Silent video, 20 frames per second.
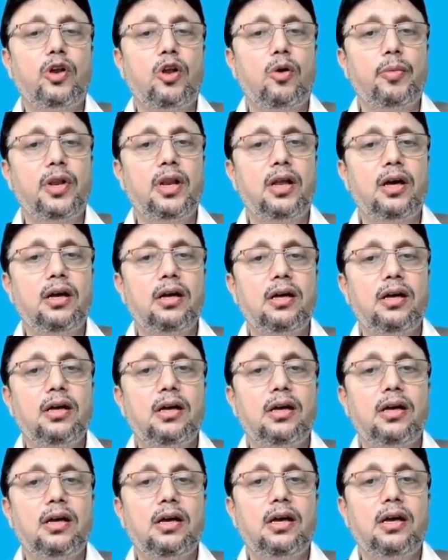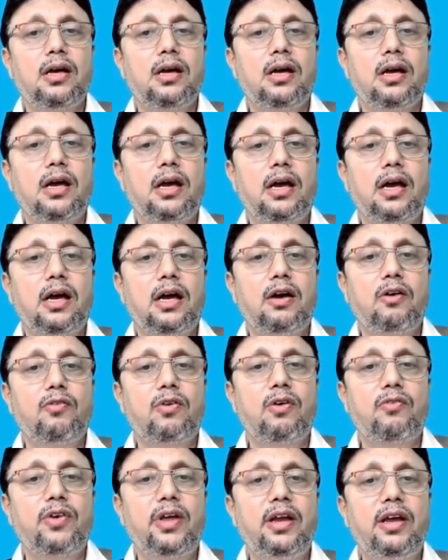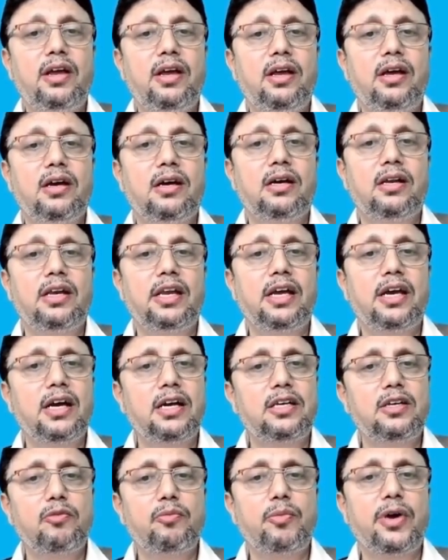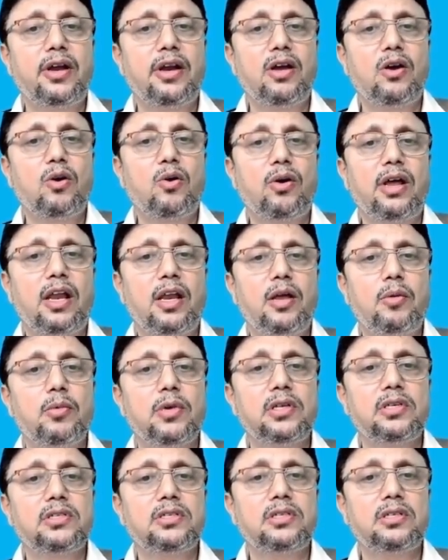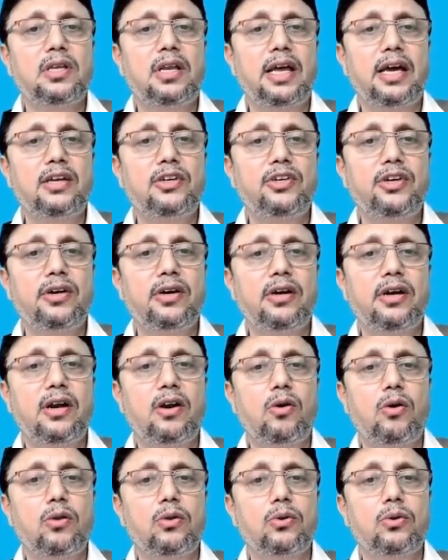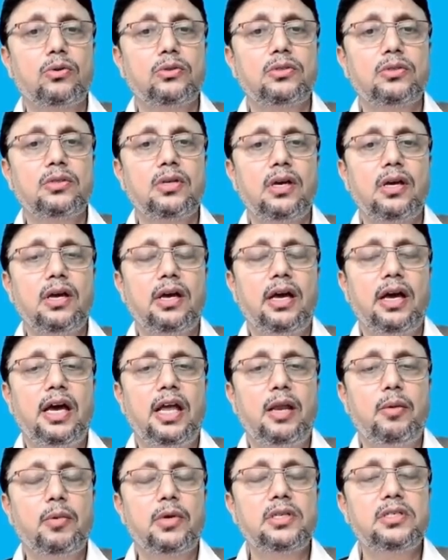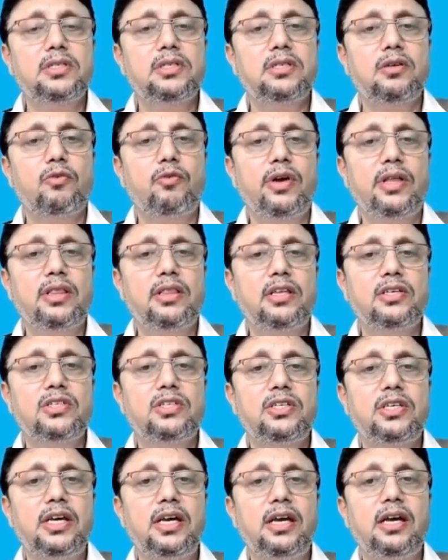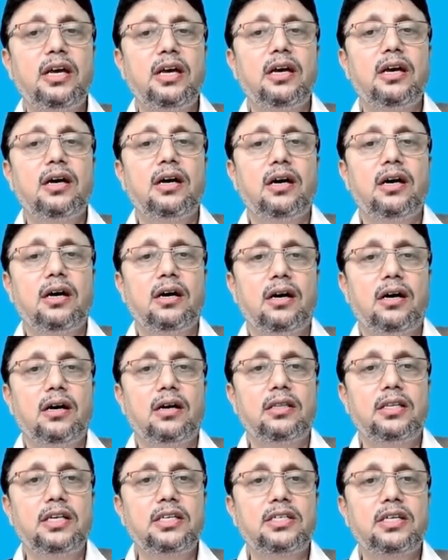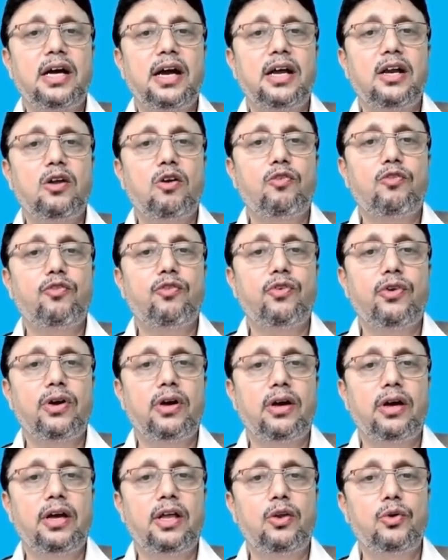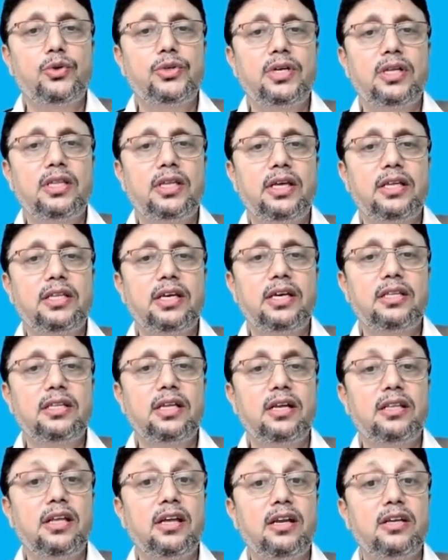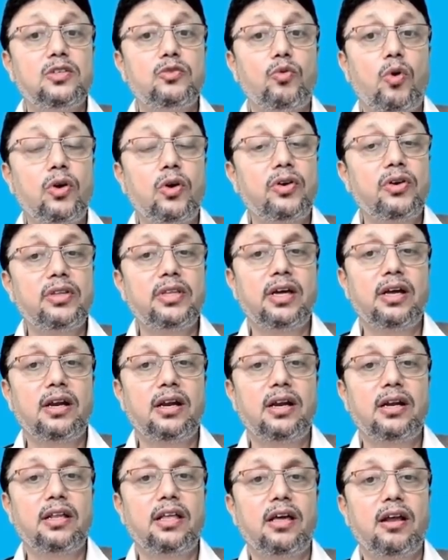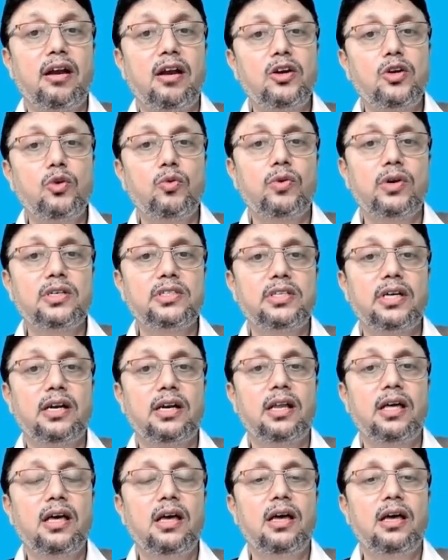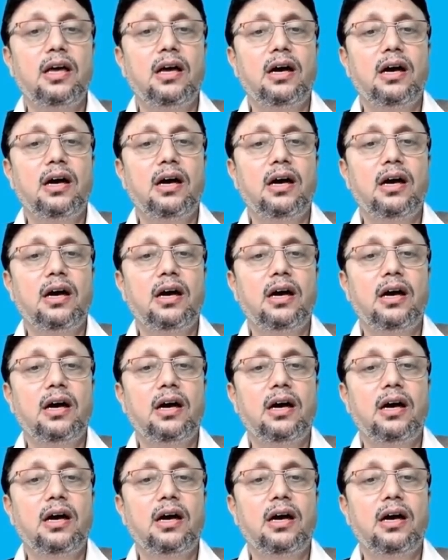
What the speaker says: phenomena have a very negative bearing on animals like deer and all those animals. When they see these kind of illusion, they think that there is water there, and they run towards that